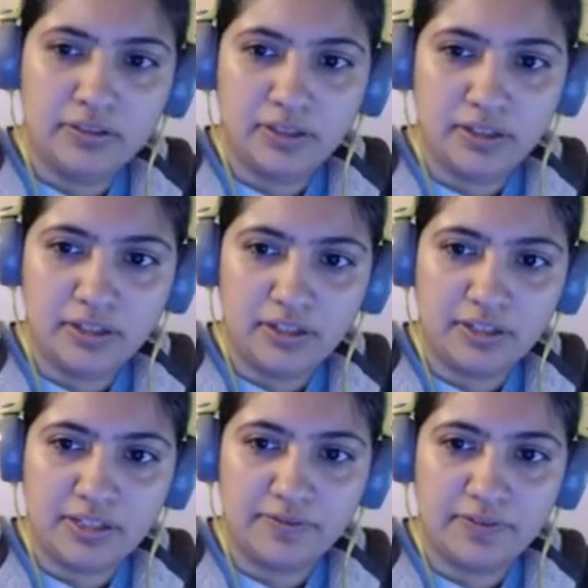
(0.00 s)

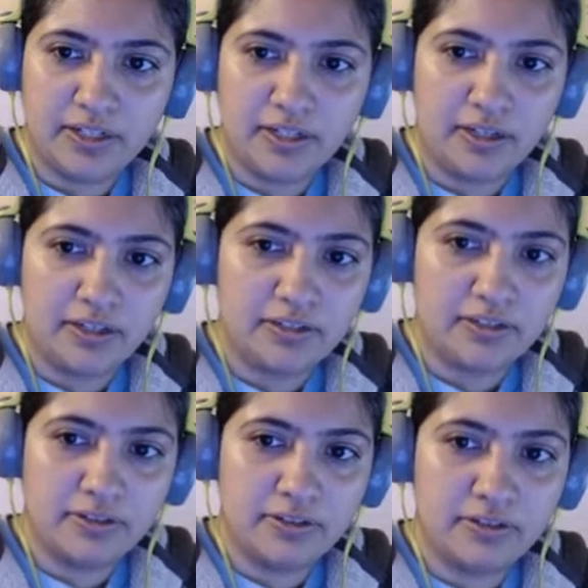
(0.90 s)
Indians have
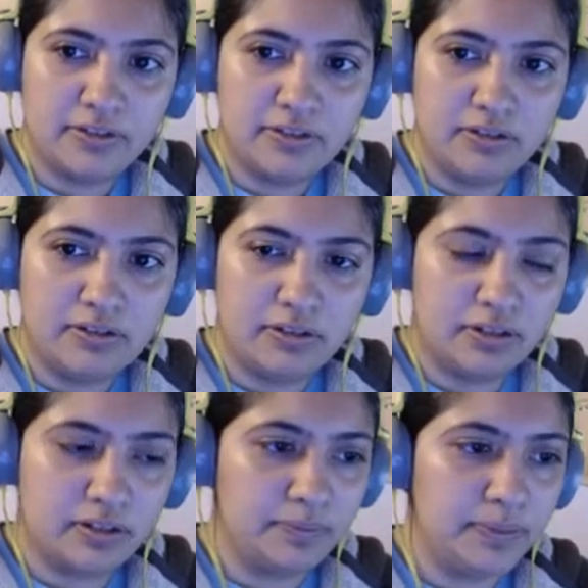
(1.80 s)
nice
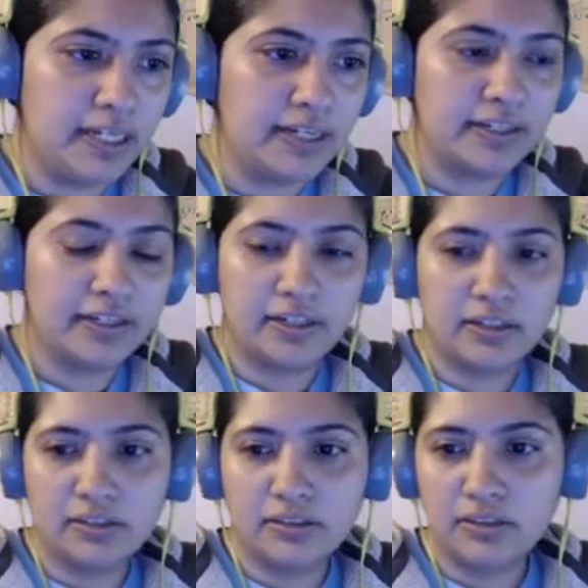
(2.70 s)
dark black hair.
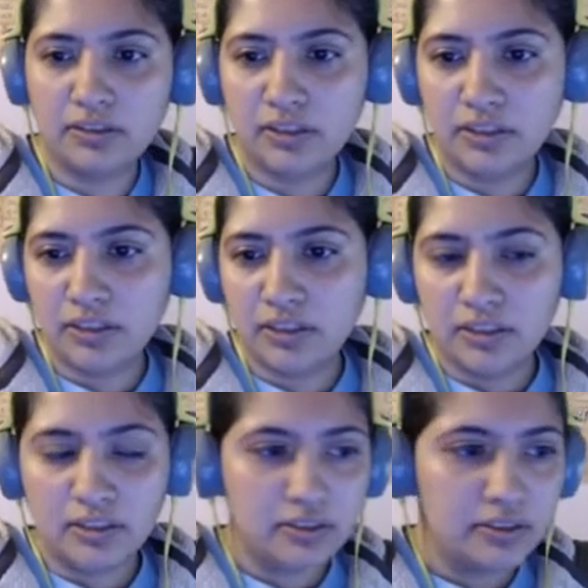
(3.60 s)

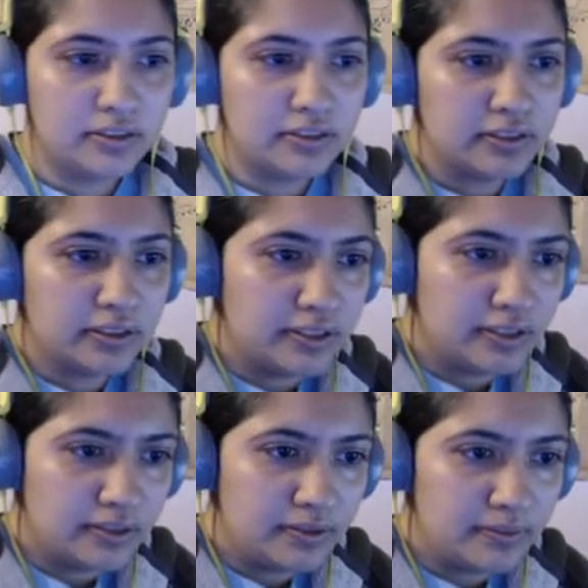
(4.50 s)
Let's see,
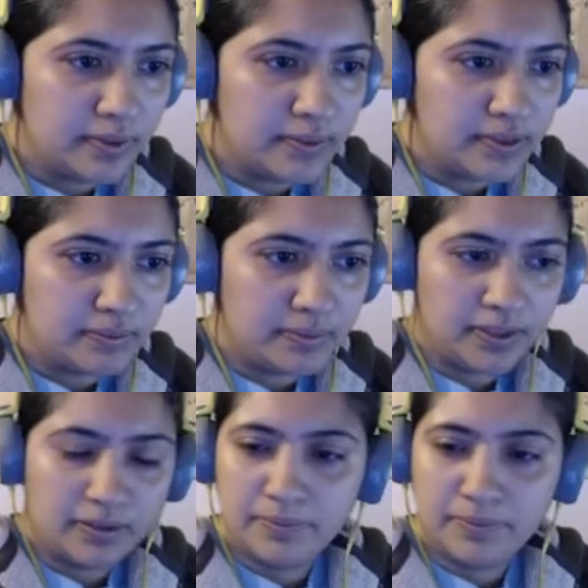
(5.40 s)
maybe something a